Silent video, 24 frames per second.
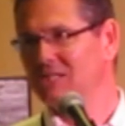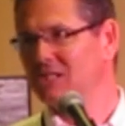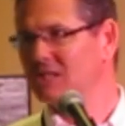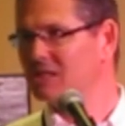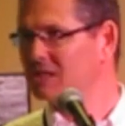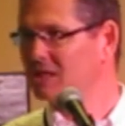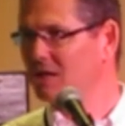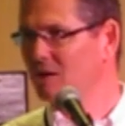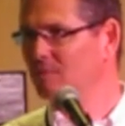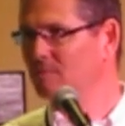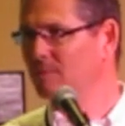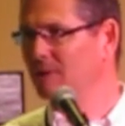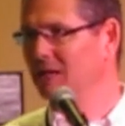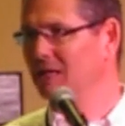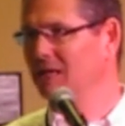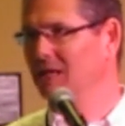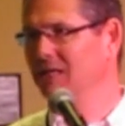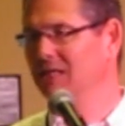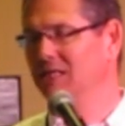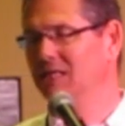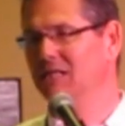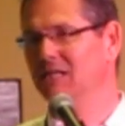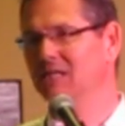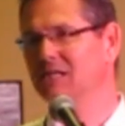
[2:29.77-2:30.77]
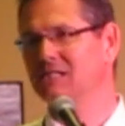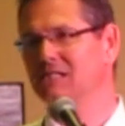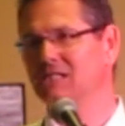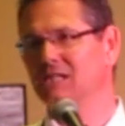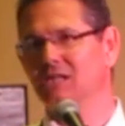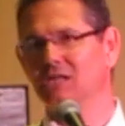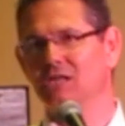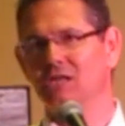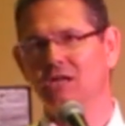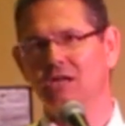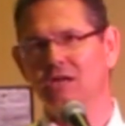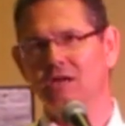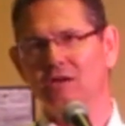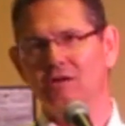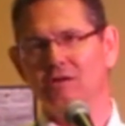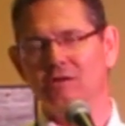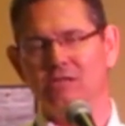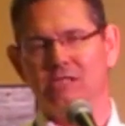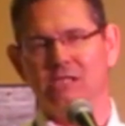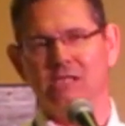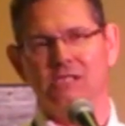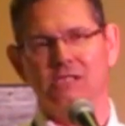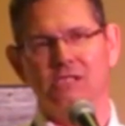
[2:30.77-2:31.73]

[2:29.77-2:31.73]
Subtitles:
just go by like this, and years.